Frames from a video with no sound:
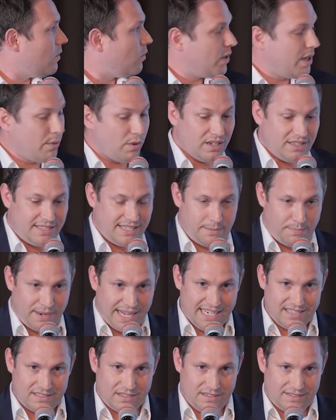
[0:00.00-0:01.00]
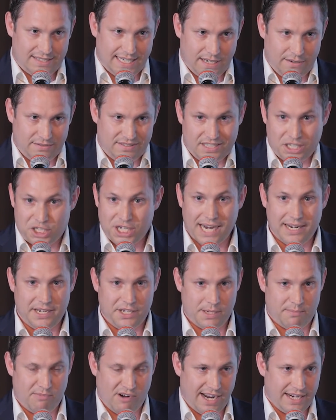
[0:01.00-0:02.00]
We wanted to place ourselves as a
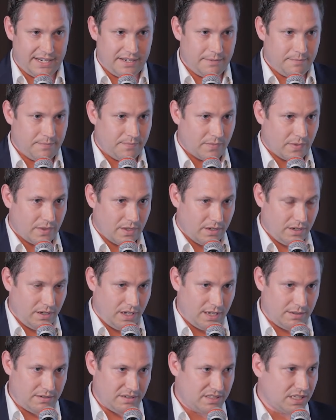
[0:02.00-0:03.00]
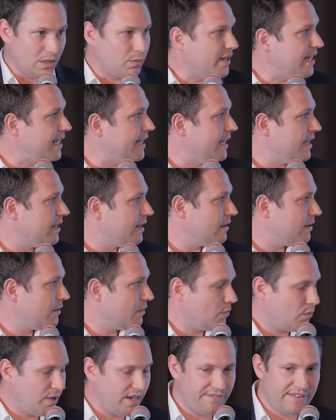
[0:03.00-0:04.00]
challenger brand. So we
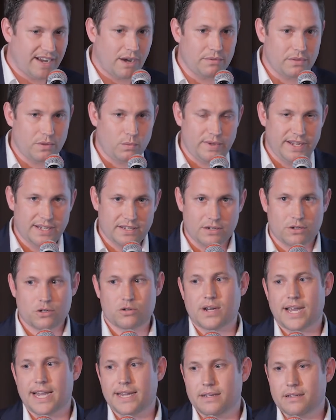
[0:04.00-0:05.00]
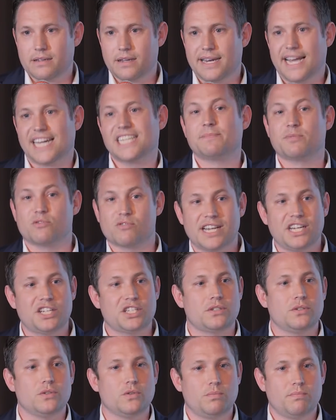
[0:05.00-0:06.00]
felt that we could create an
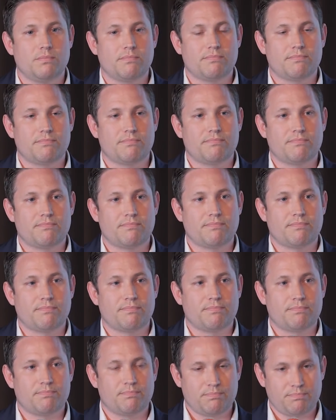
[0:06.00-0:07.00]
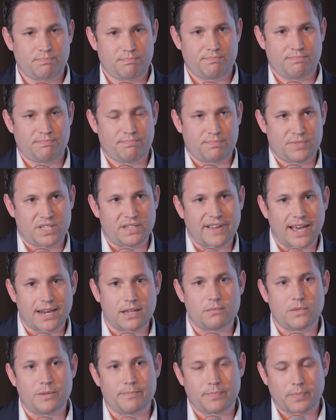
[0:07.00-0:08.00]
aspirational
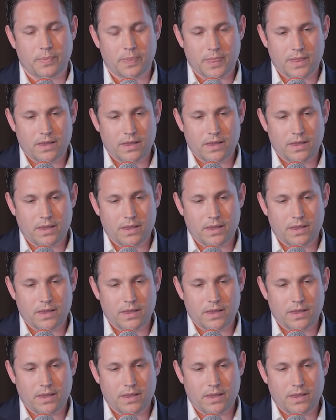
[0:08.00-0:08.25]
development,